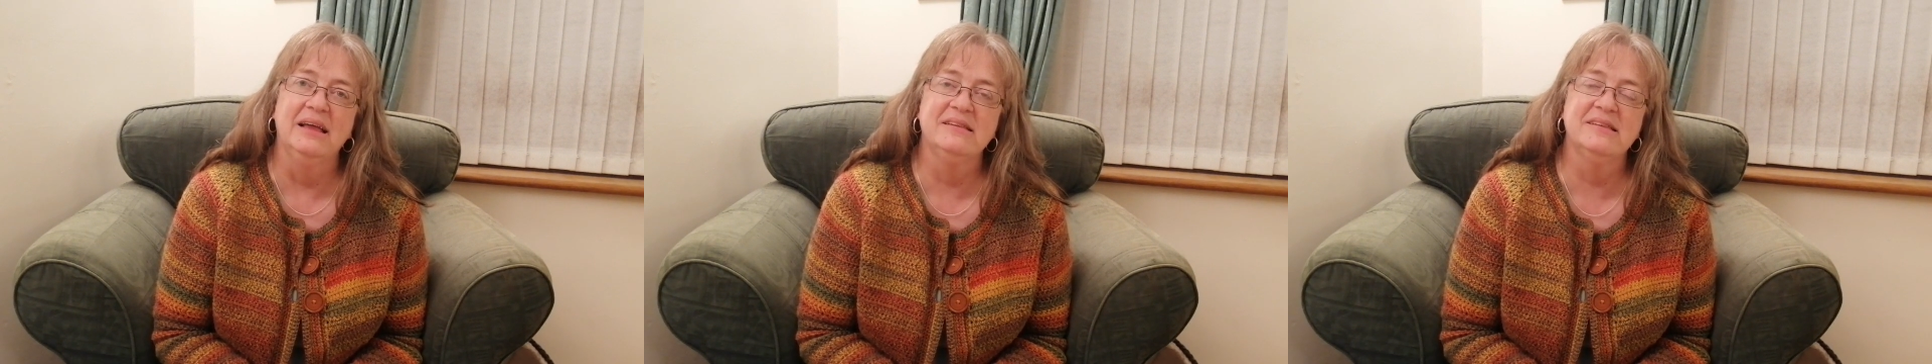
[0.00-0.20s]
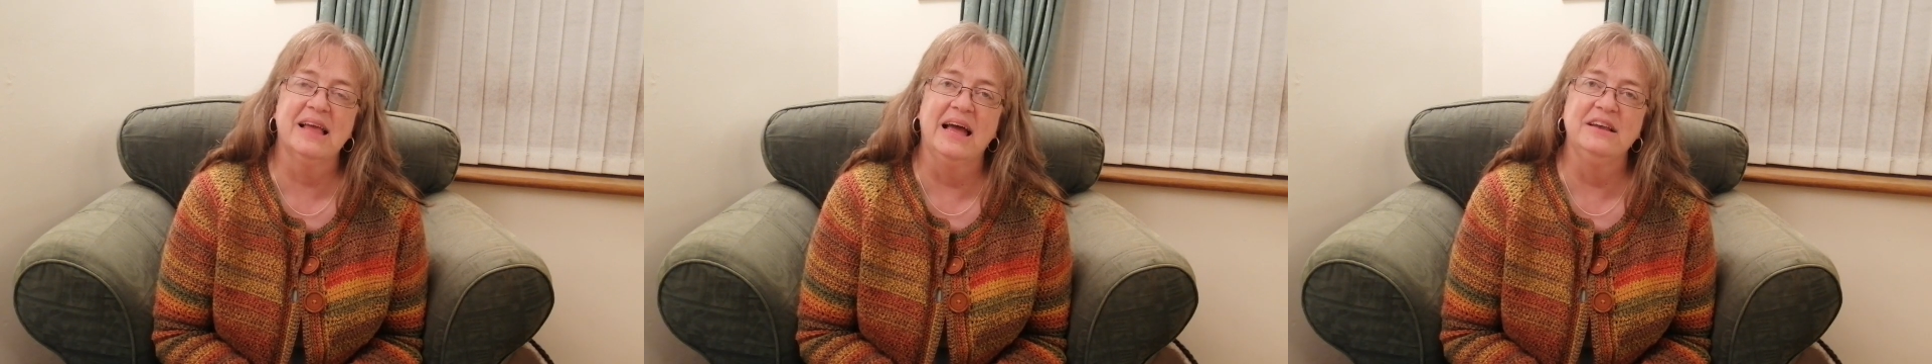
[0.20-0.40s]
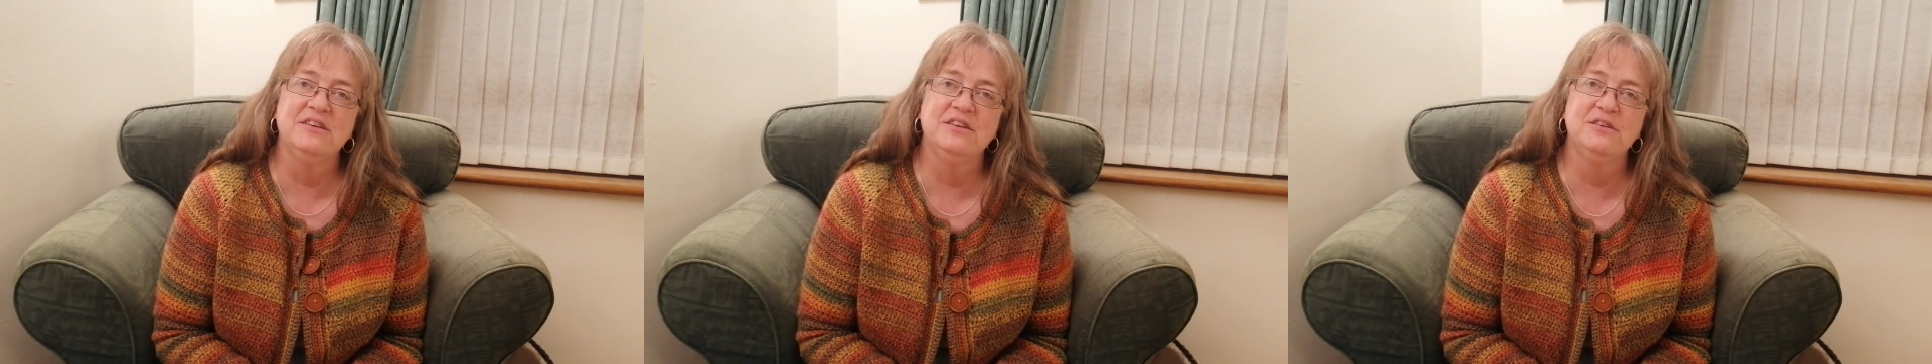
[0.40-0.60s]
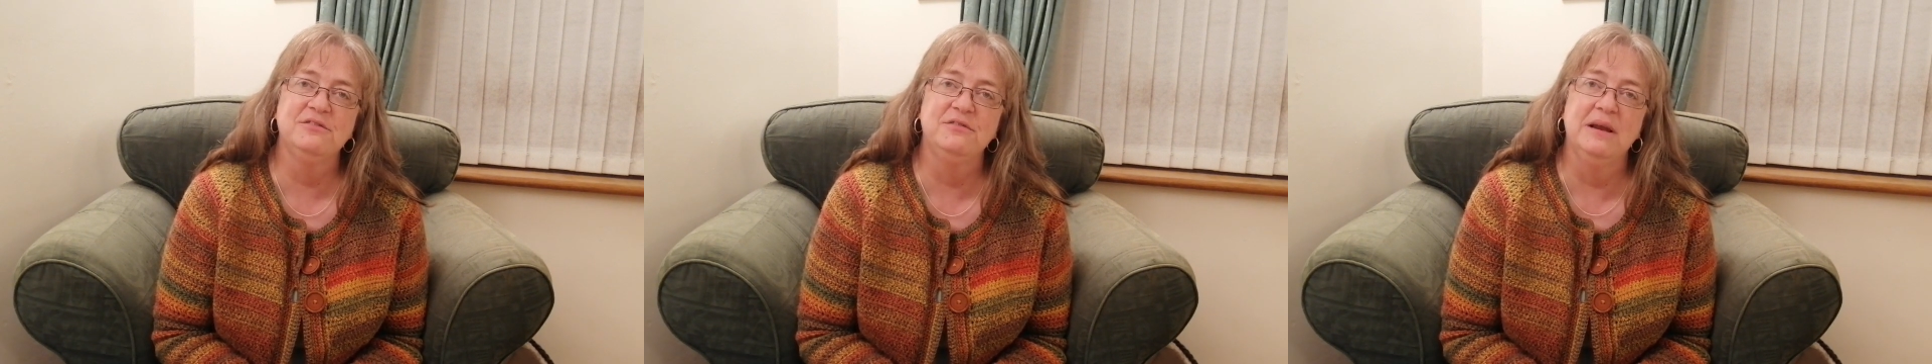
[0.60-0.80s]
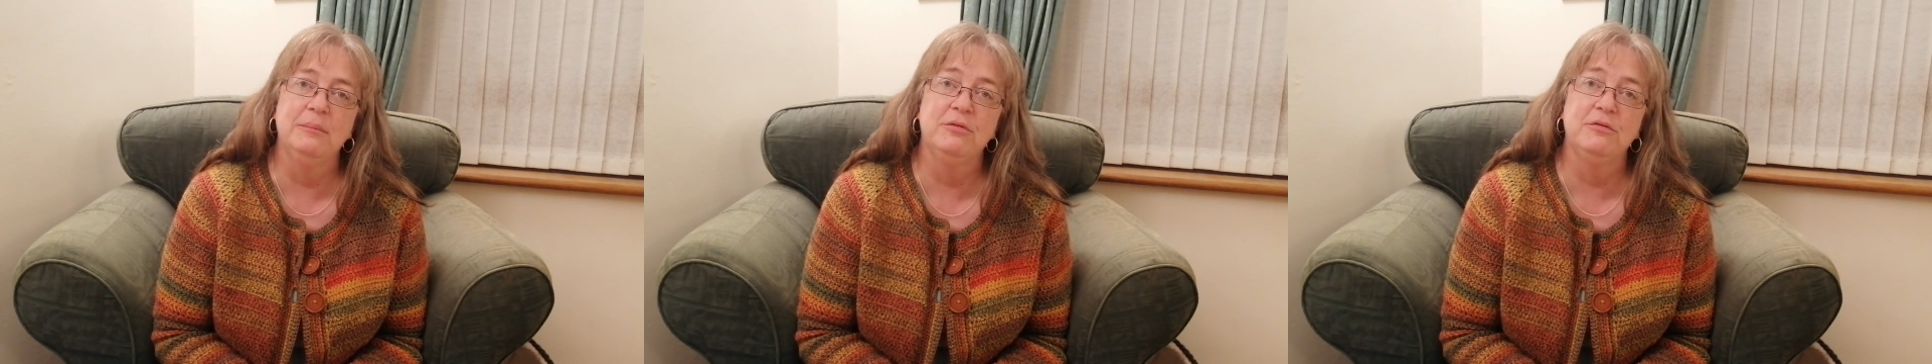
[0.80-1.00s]
sketch
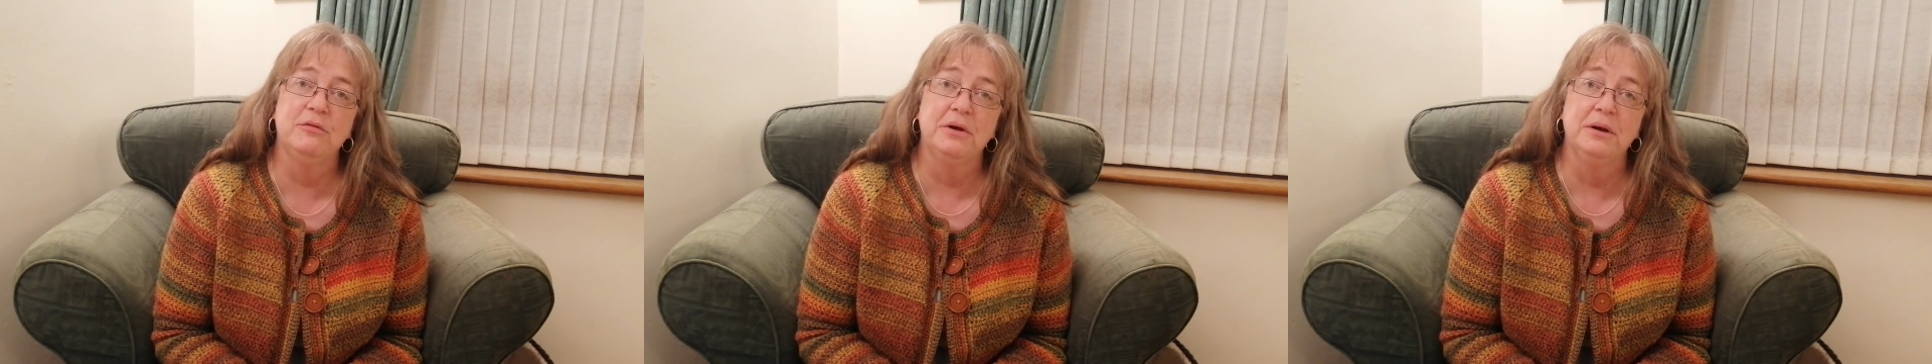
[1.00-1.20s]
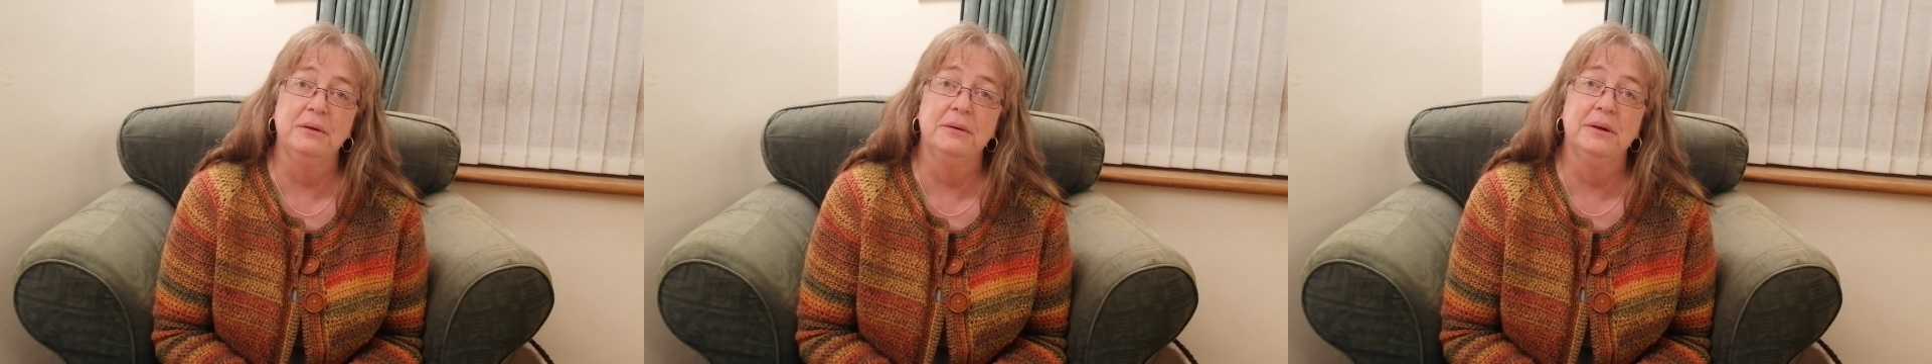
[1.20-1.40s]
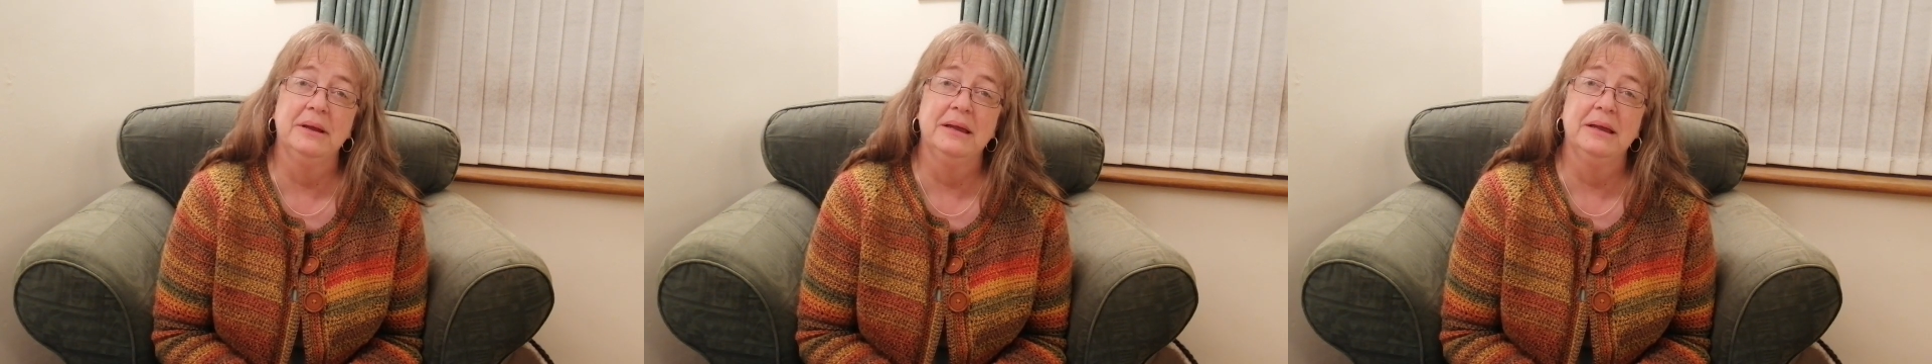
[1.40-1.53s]
flip through.